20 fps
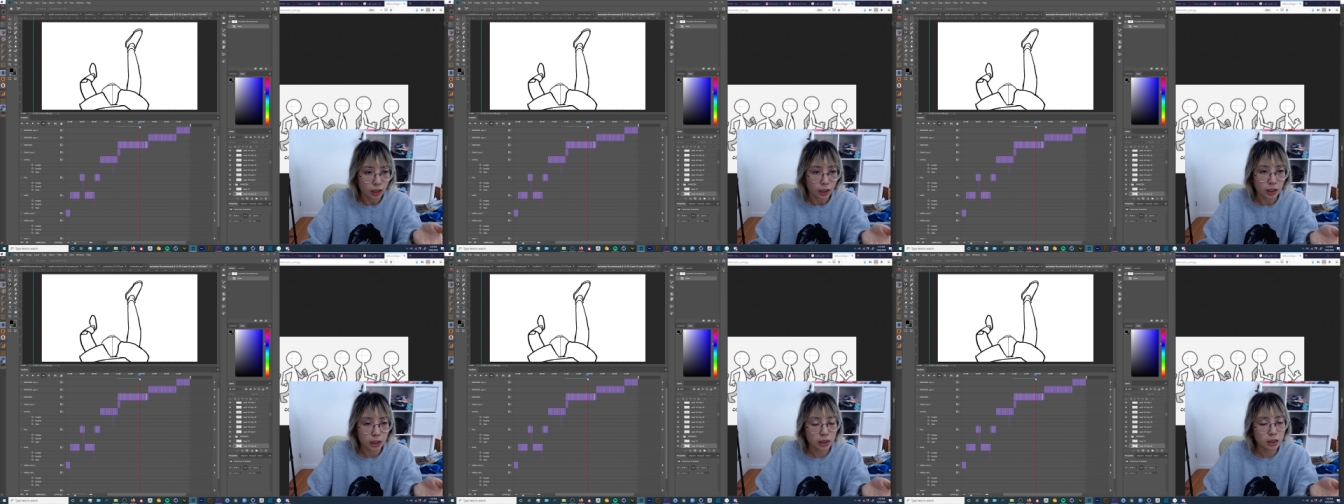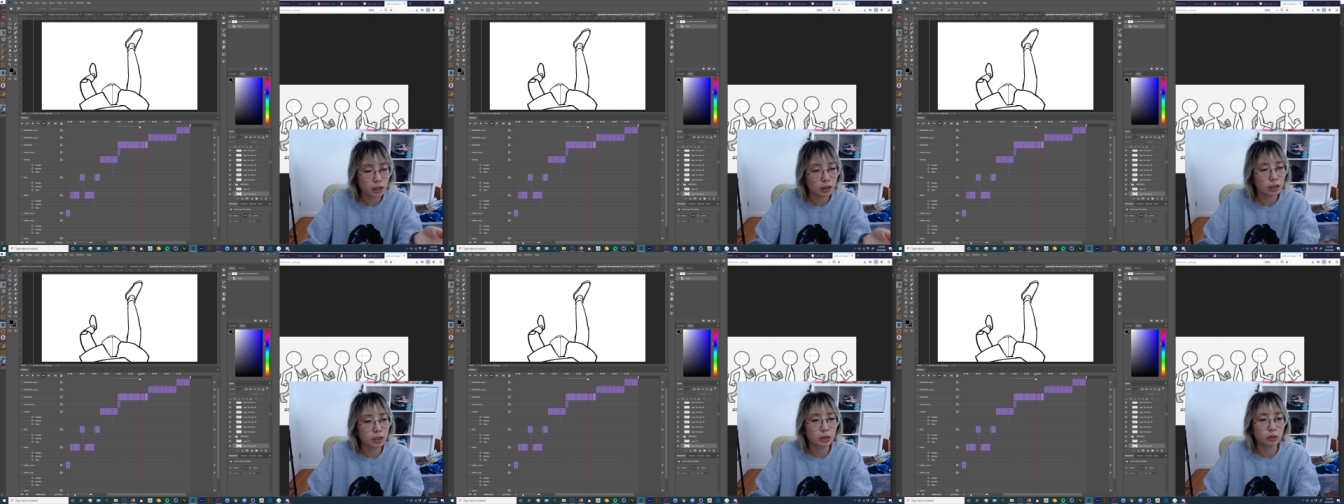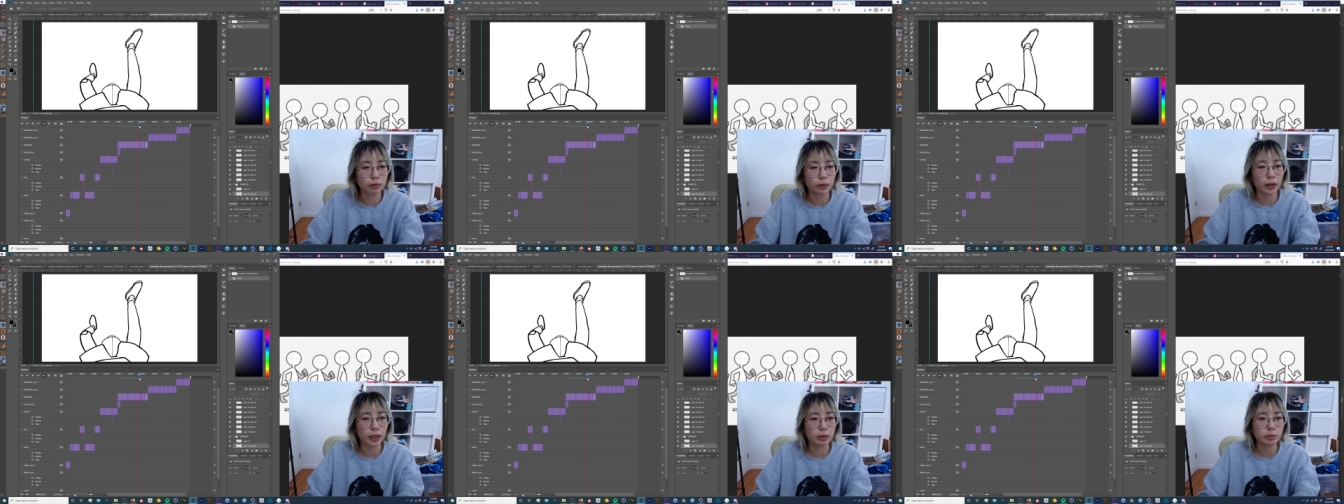each of these
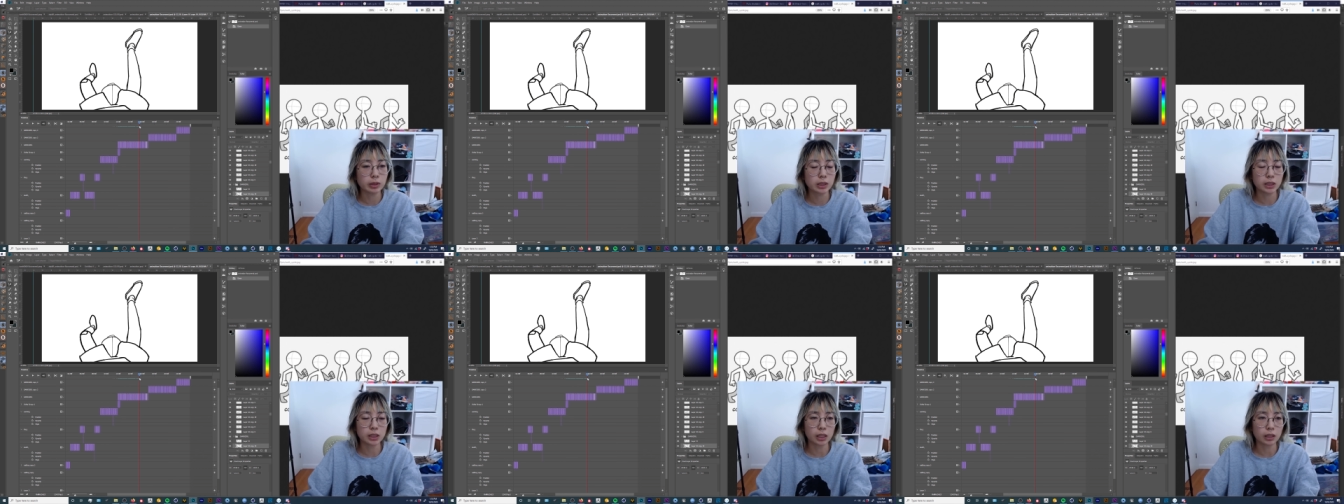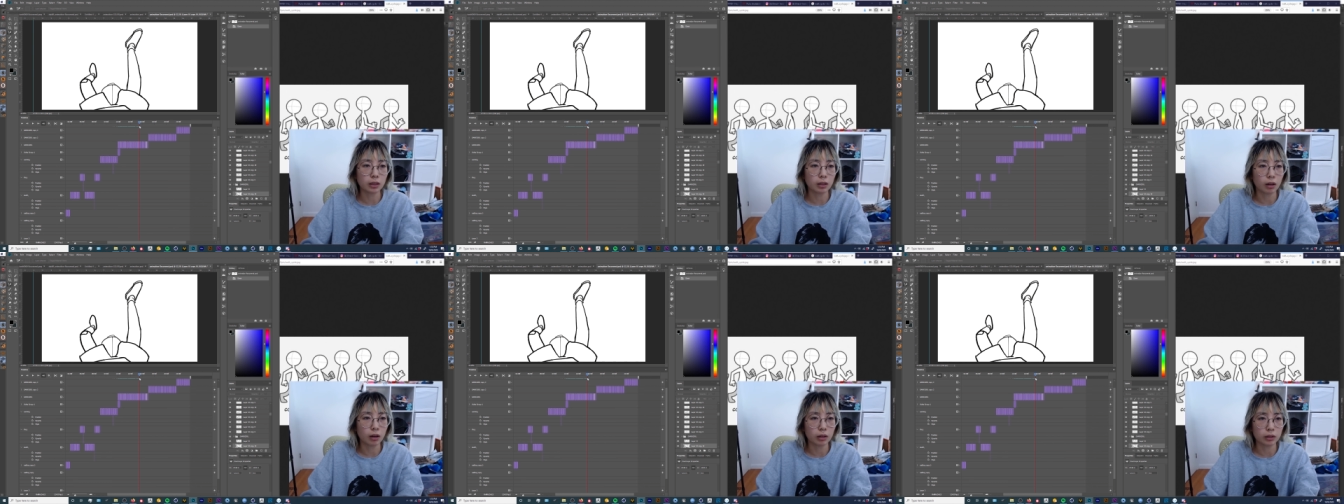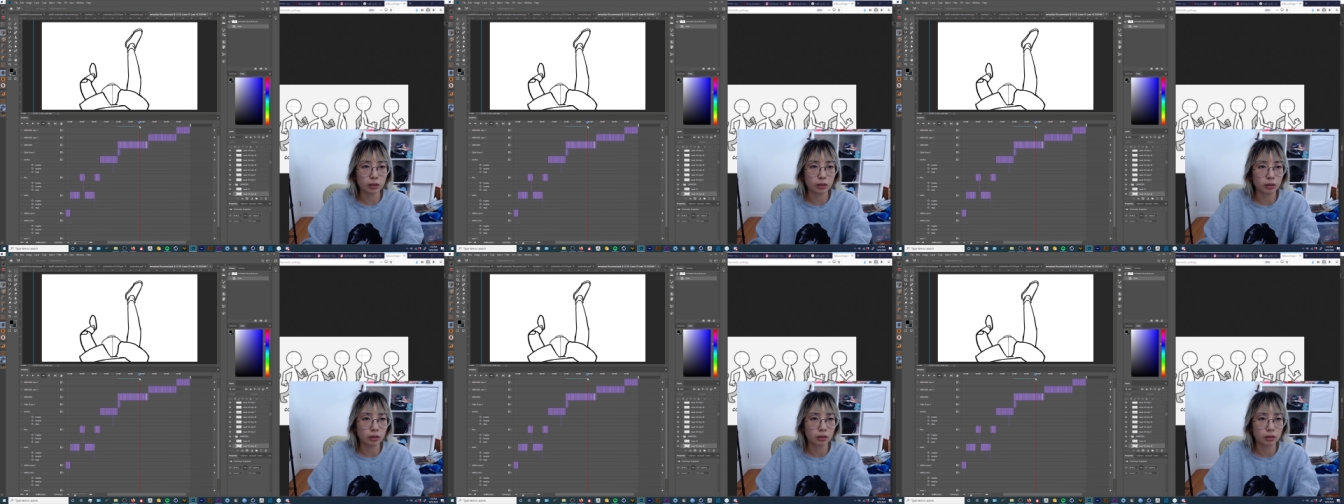frames sit
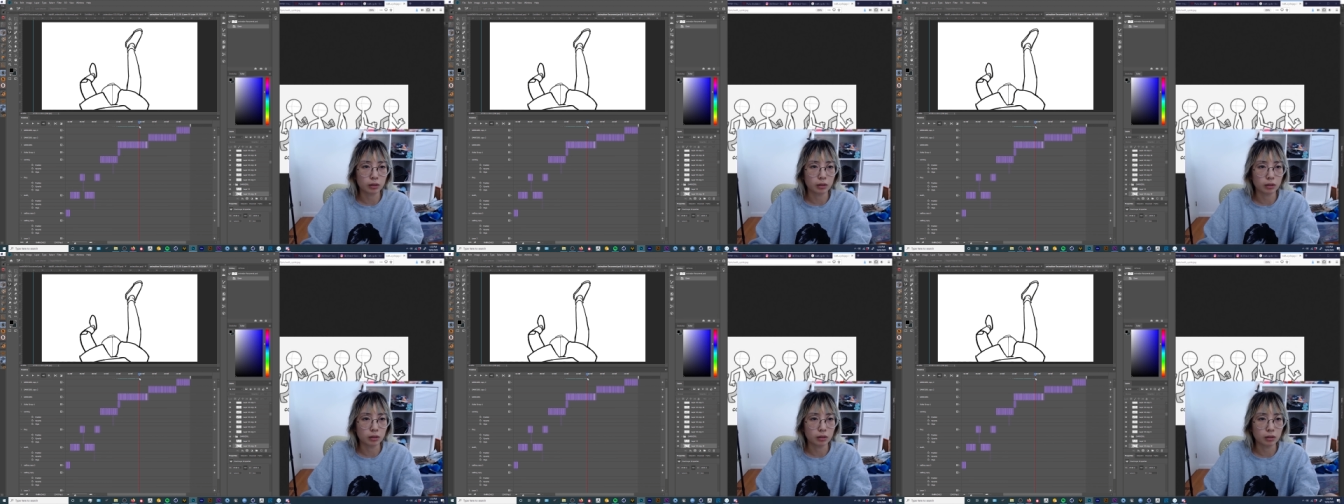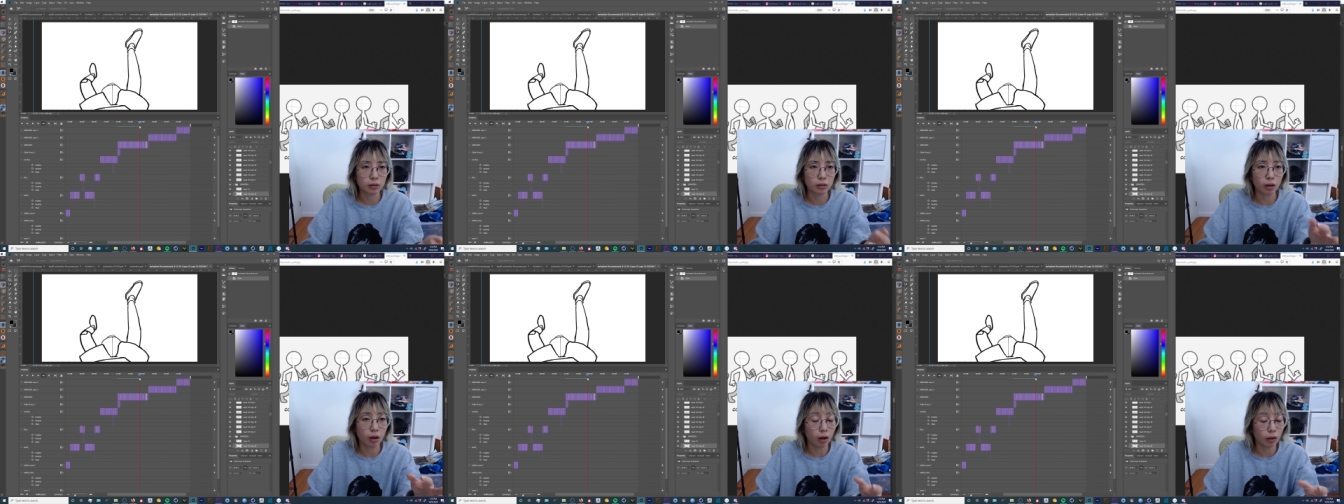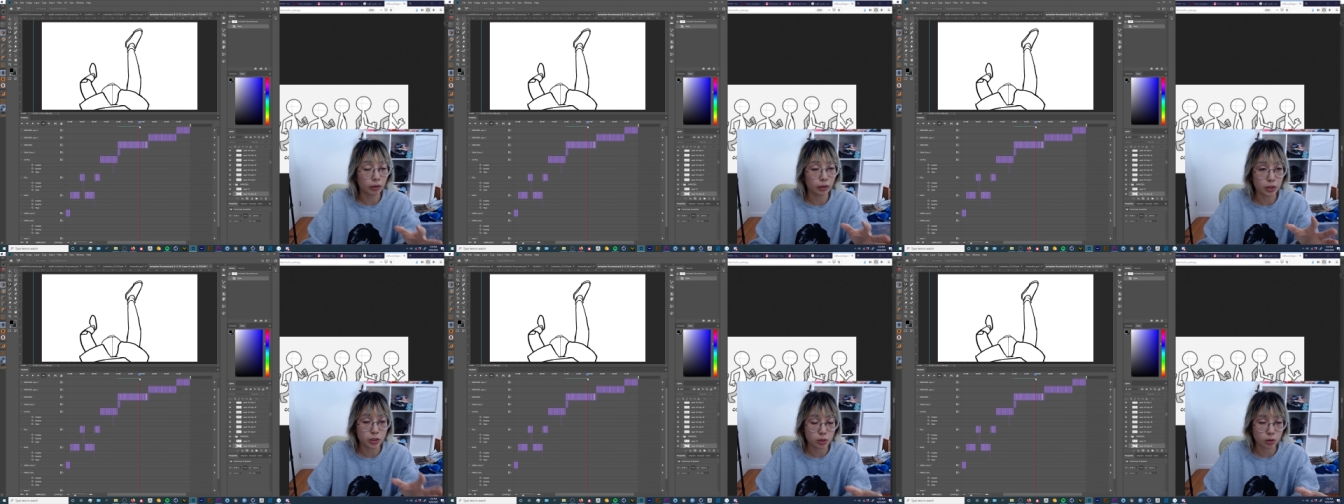on
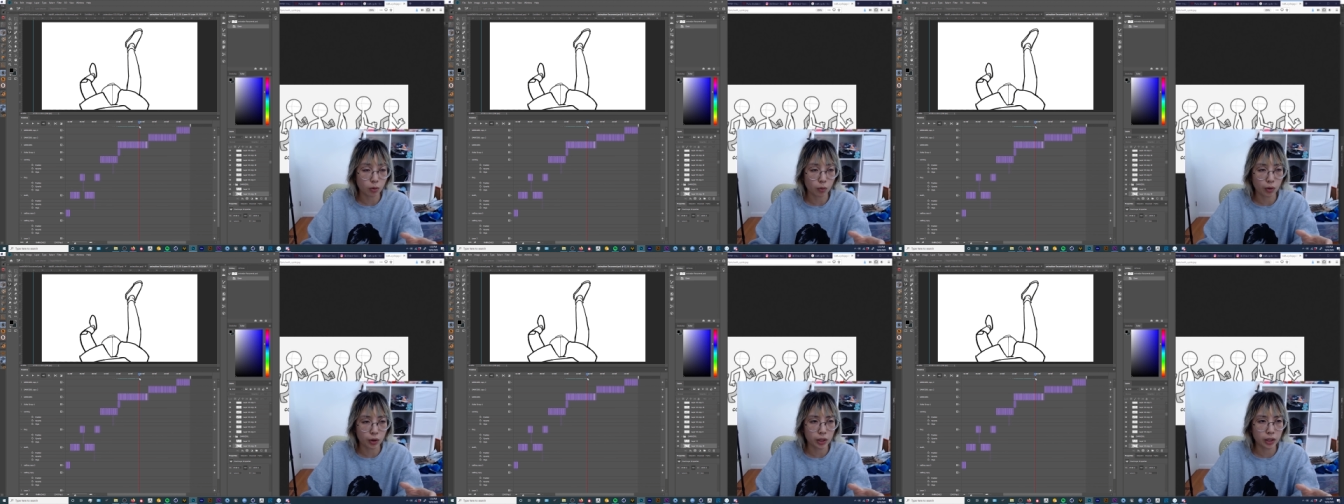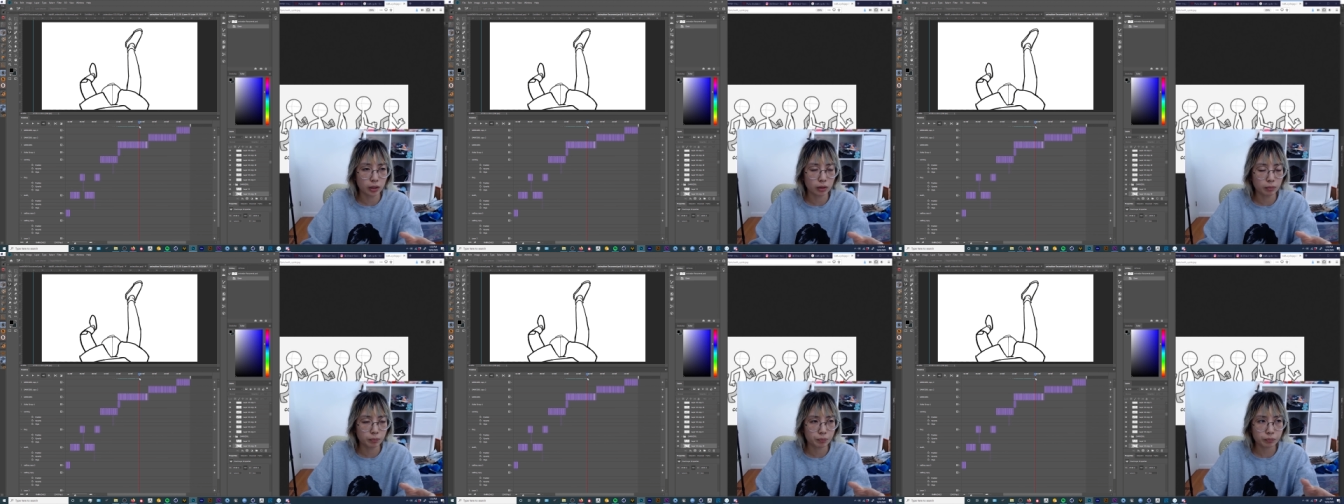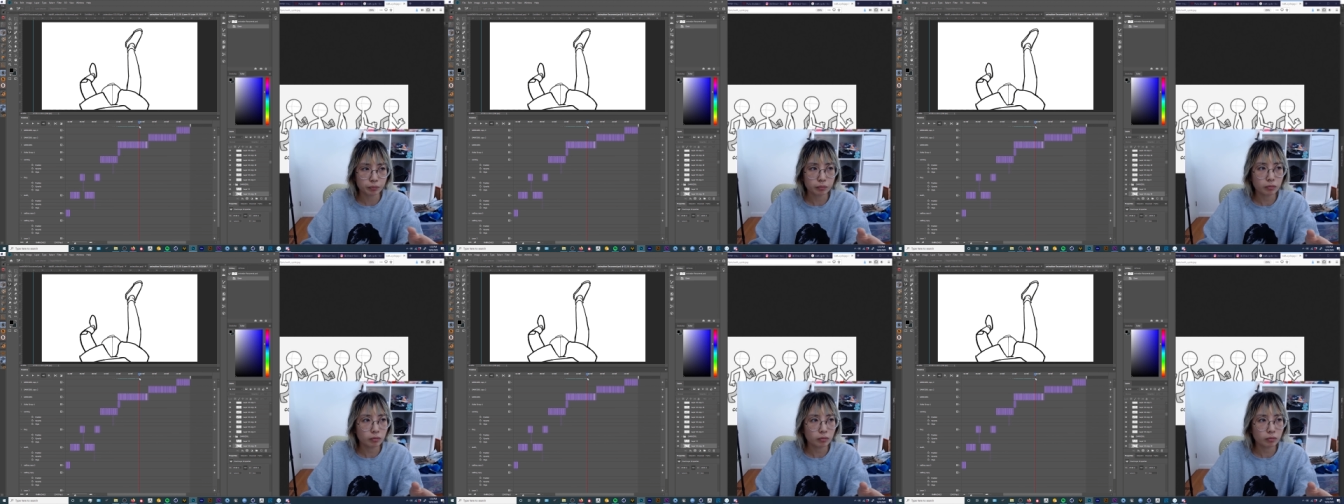the screen,